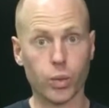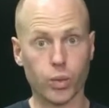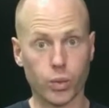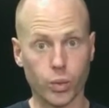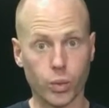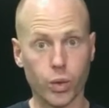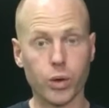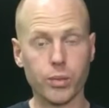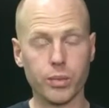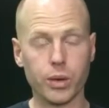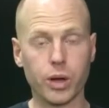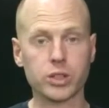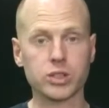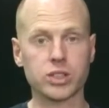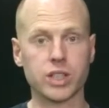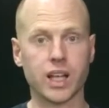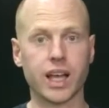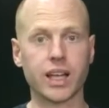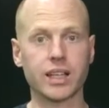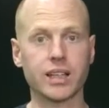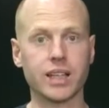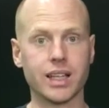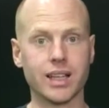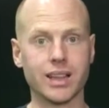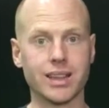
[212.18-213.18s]
will most
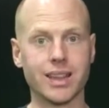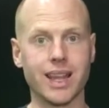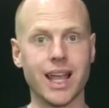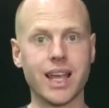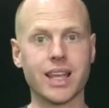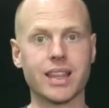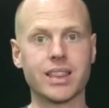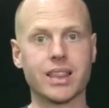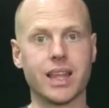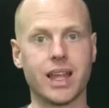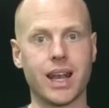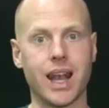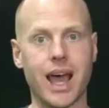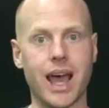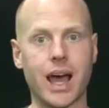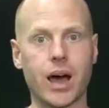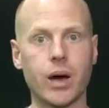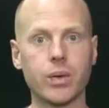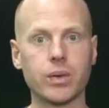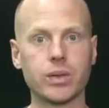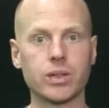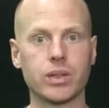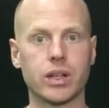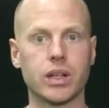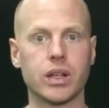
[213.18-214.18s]
likely lengthen
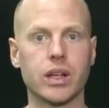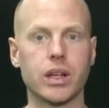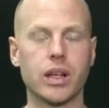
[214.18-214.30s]
out,